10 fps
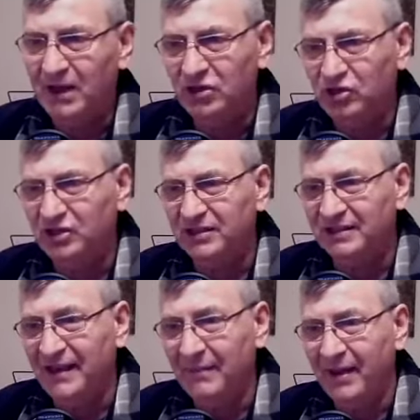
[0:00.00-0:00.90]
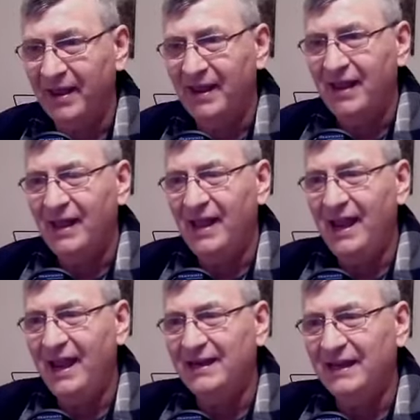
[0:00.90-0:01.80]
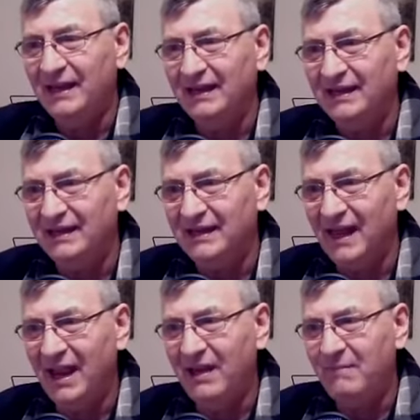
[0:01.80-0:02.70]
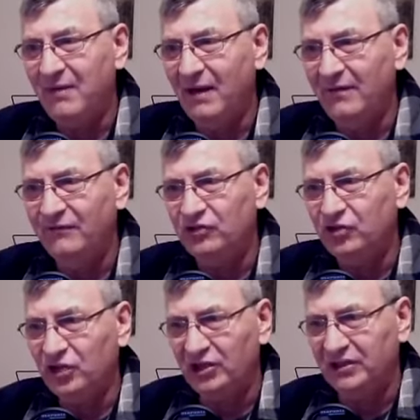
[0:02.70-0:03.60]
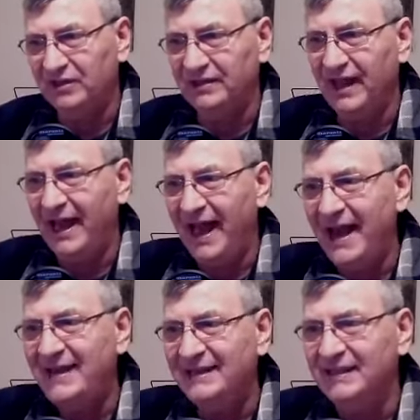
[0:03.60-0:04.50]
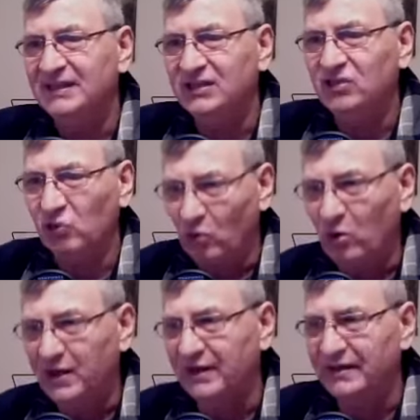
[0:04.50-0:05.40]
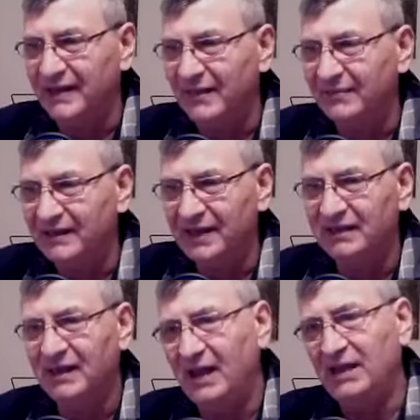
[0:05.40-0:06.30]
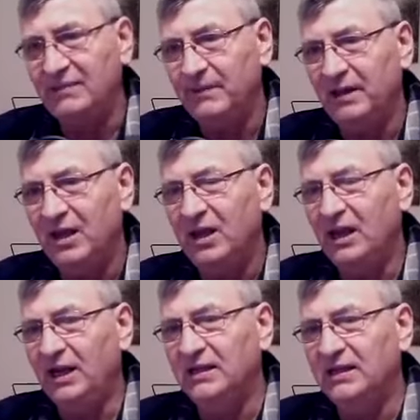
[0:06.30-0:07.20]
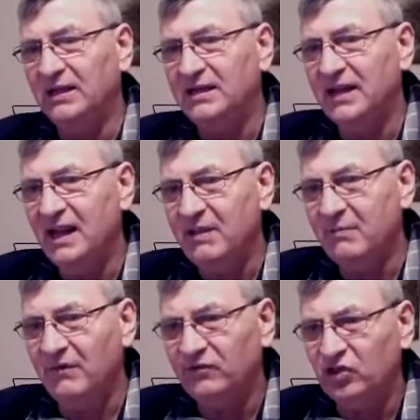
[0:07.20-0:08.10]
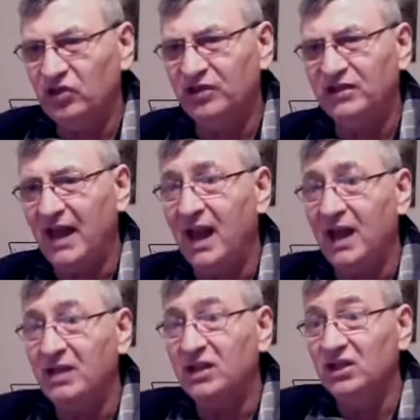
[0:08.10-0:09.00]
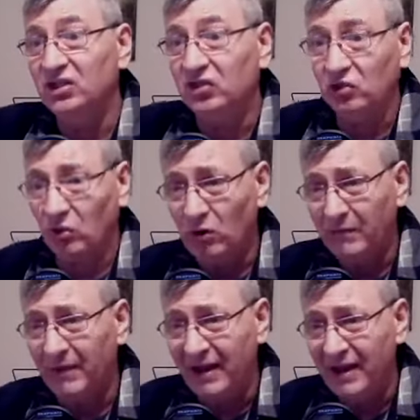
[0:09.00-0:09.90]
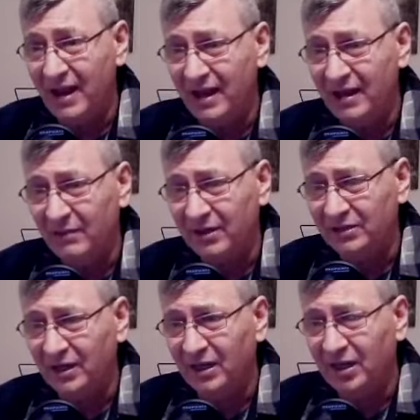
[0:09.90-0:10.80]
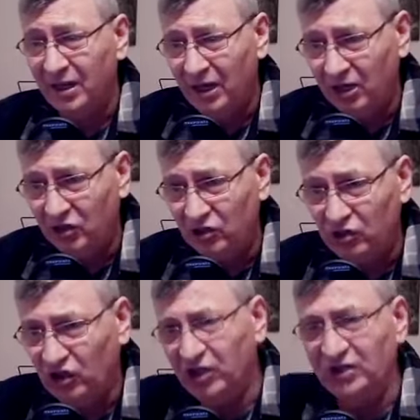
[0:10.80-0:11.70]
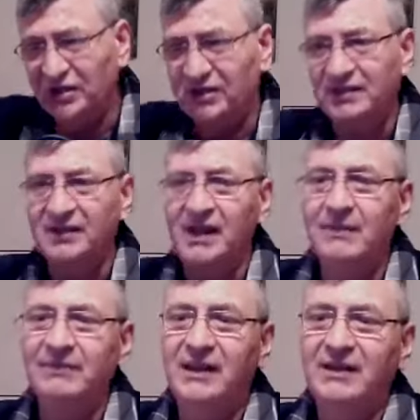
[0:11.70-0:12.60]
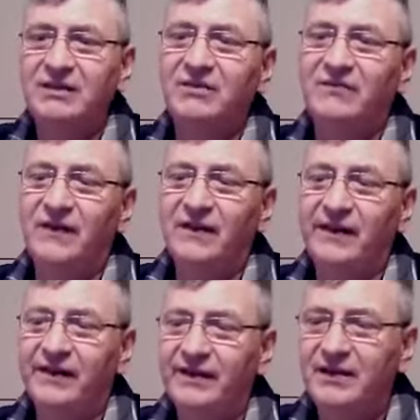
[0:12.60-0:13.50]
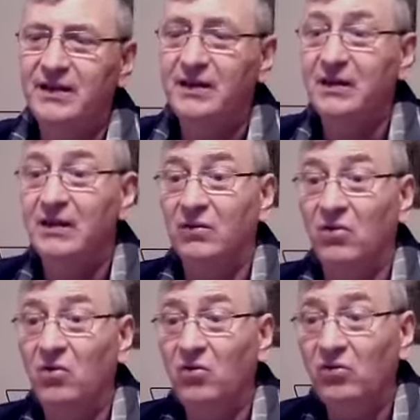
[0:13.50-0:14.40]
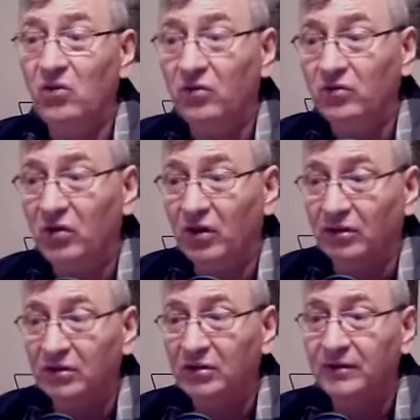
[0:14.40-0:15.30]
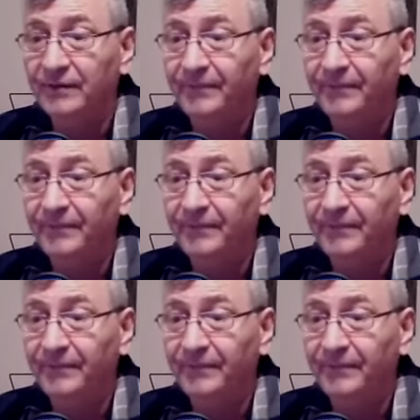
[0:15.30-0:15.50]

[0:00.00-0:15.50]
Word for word: in Jesus' name. And in the name of Jesus, I destroy them that hate me. In the name of Jesus, I destroy my enemies. In Jesus' name, thank you, Father. Oh, Lord God,